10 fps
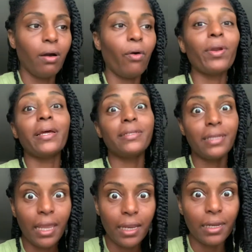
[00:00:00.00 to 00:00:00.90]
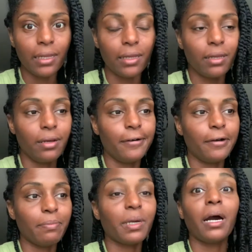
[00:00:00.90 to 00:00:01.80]
on a daily,
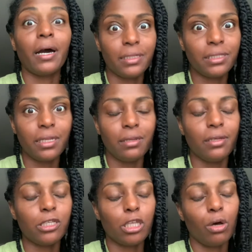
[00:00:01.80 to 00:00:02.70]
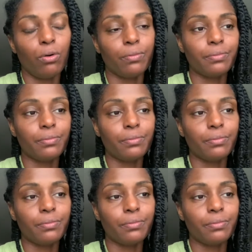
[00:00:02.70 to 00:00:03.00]
constantly. So